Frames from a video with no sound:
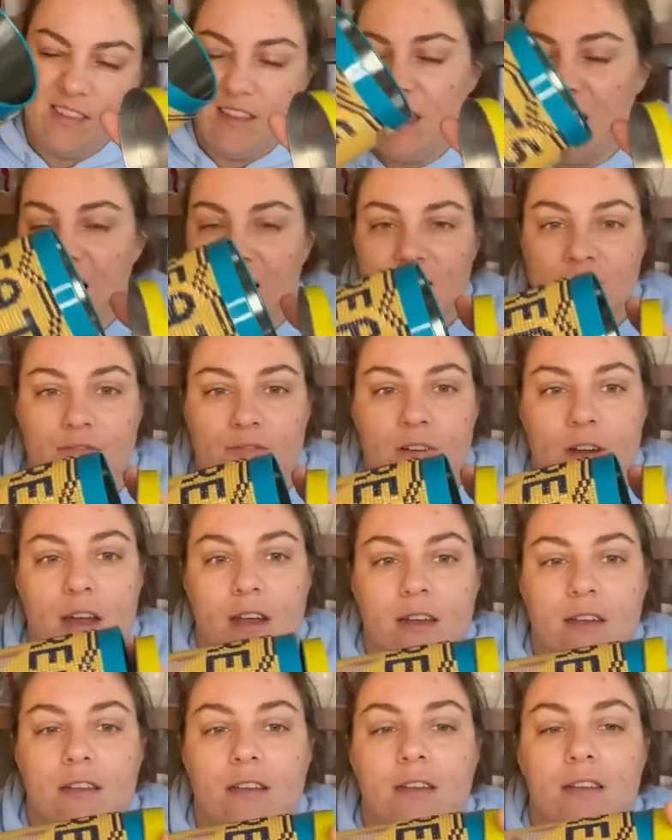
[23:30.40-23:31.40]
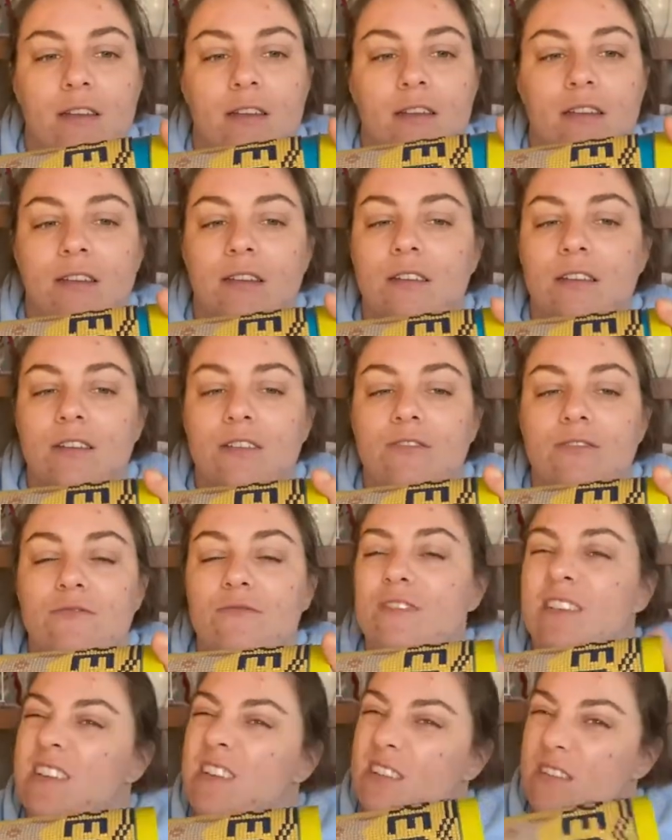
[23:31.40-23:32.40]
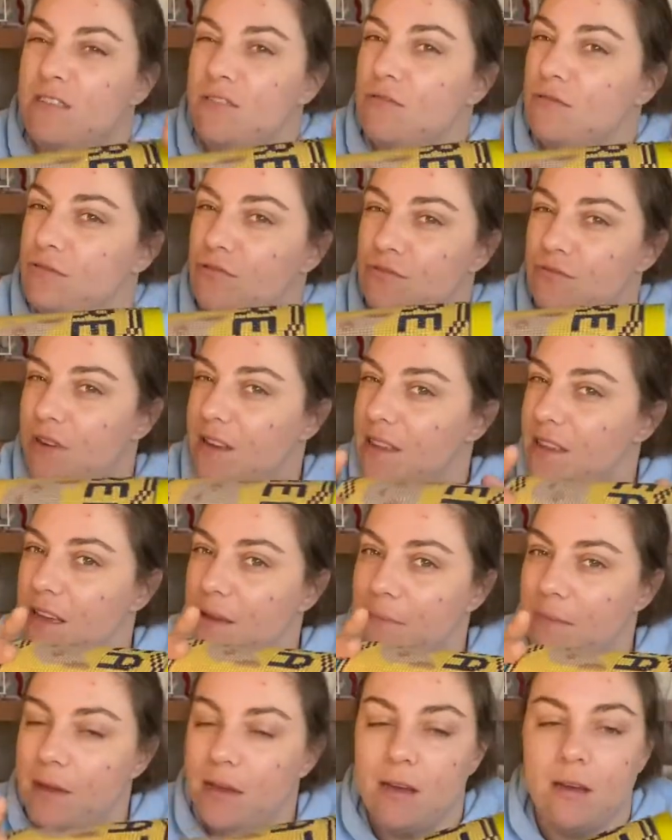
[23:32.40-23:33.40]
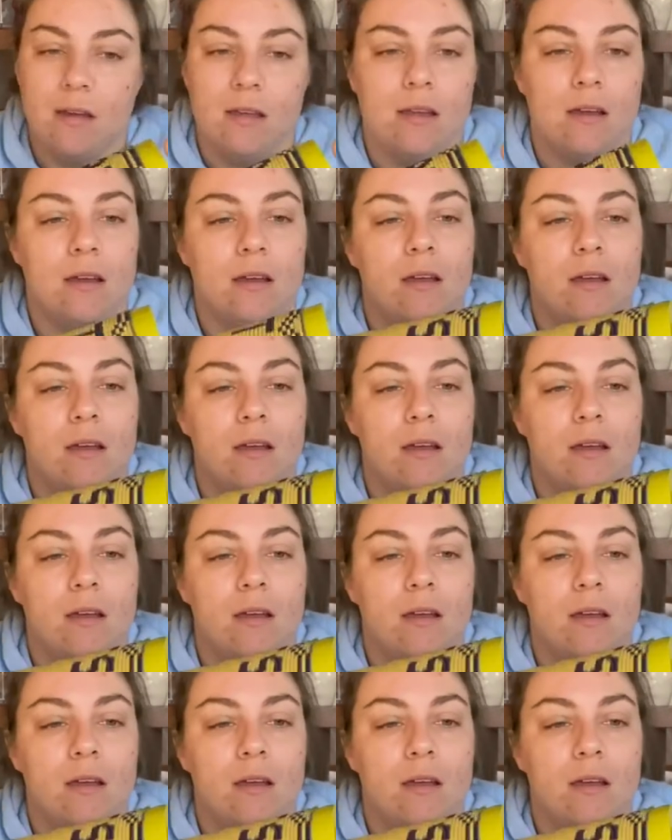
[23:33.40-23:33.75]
that's fine you're not really going to concentrate on that bit are you